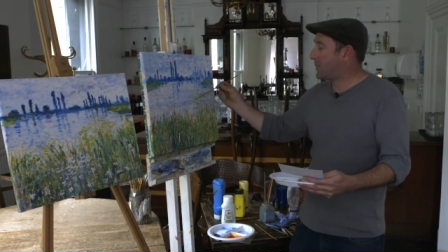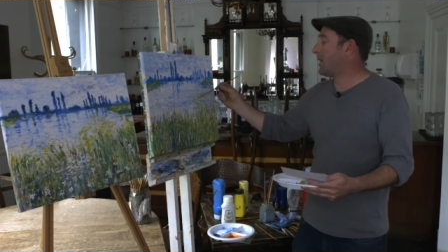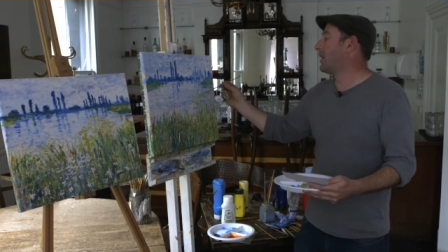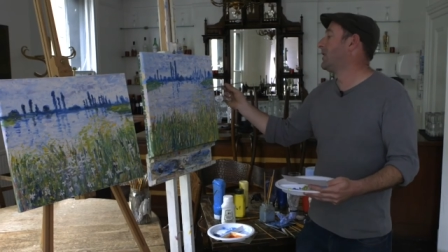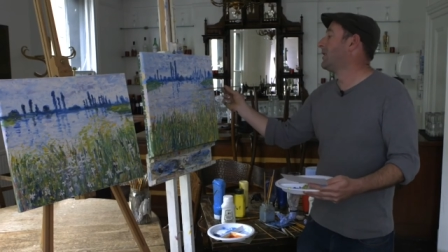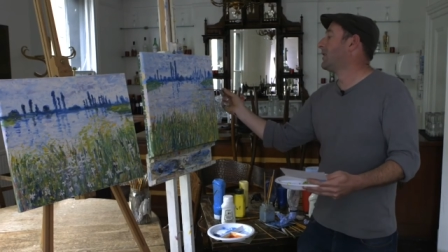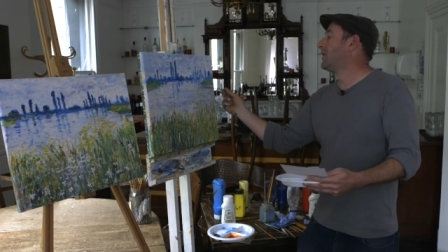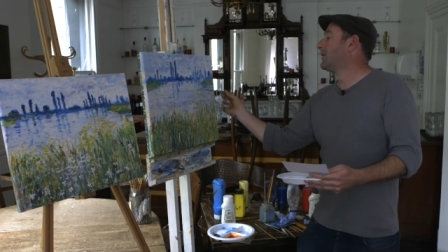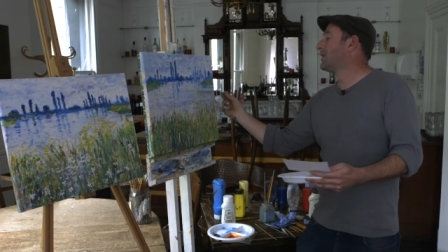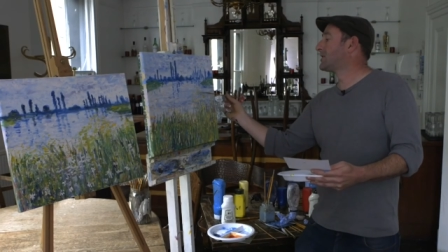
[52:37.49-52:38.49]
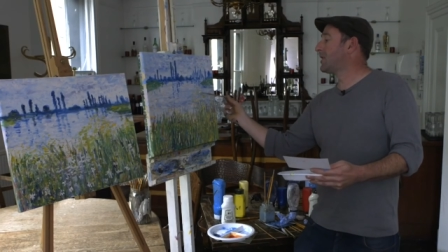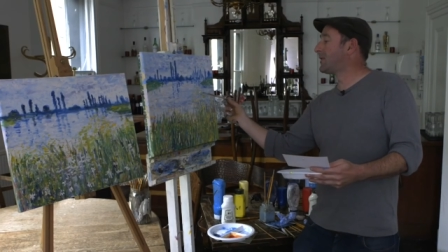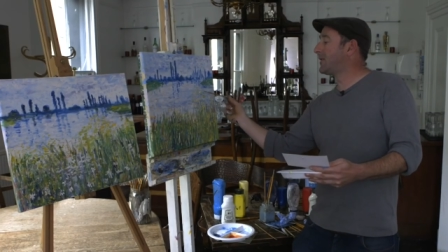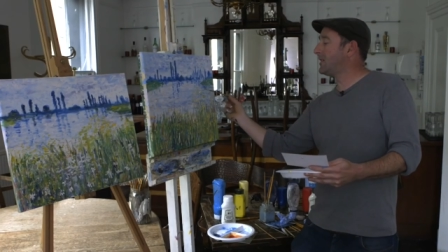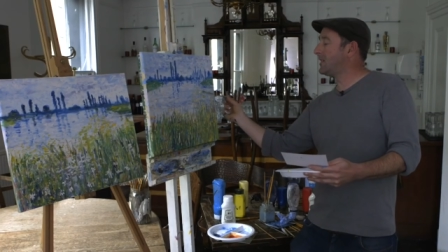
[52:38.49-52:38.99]
but they're so
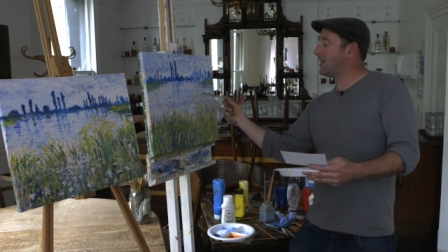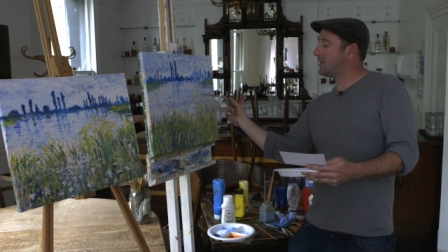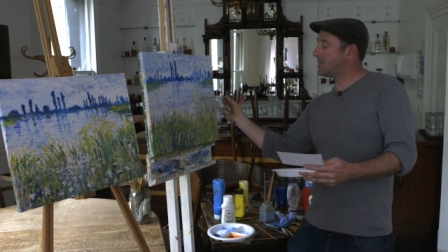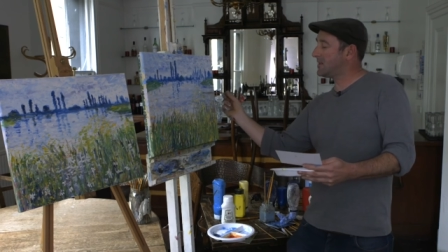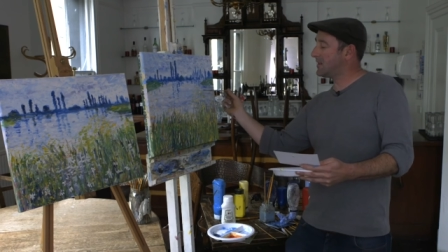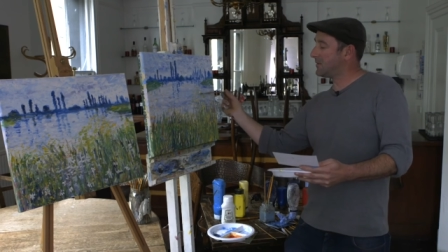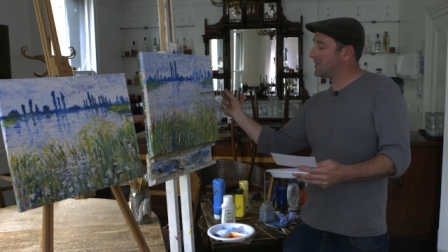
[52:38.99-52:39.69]
thin you can't see them.